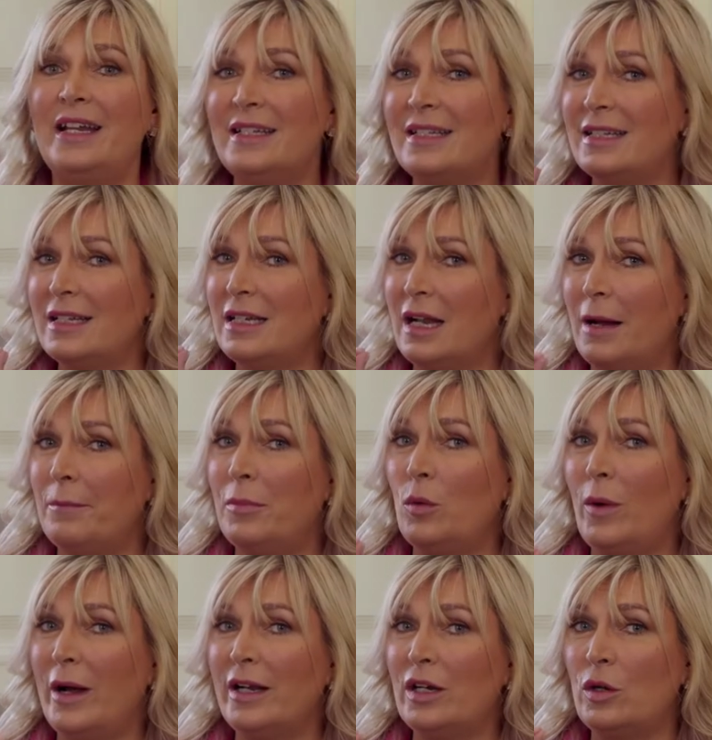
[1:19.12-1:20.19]
is the number
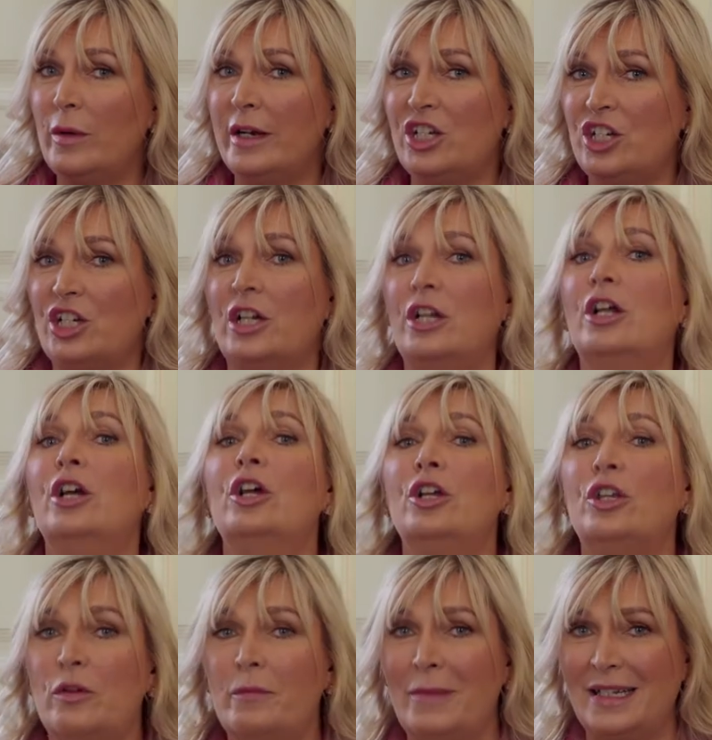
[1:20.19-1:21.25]
one question
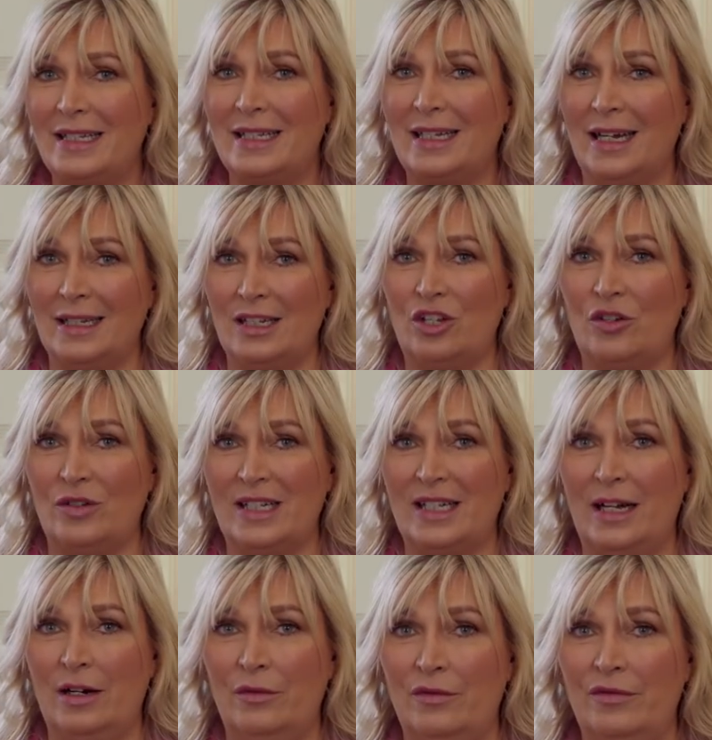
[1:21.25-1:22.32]
you must ask
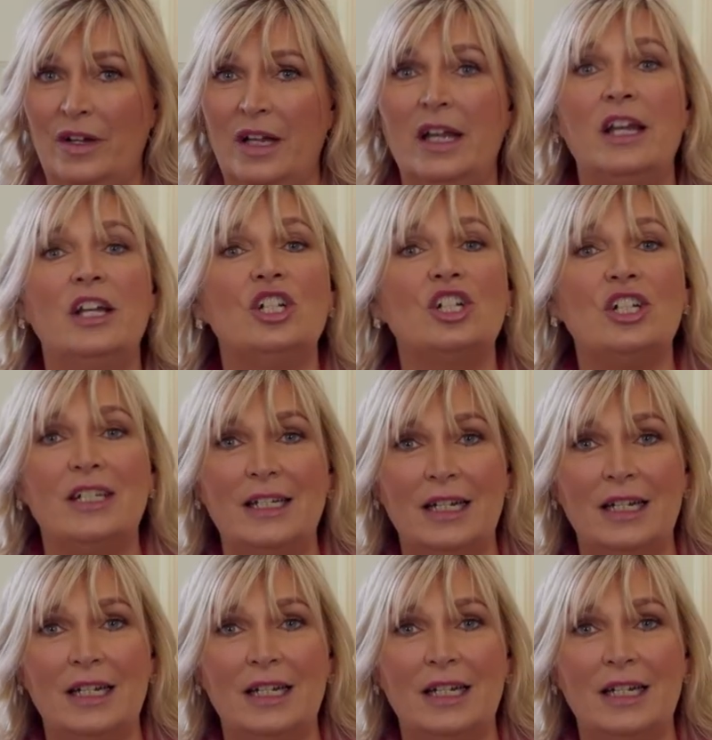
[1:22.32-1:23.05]
yourself. She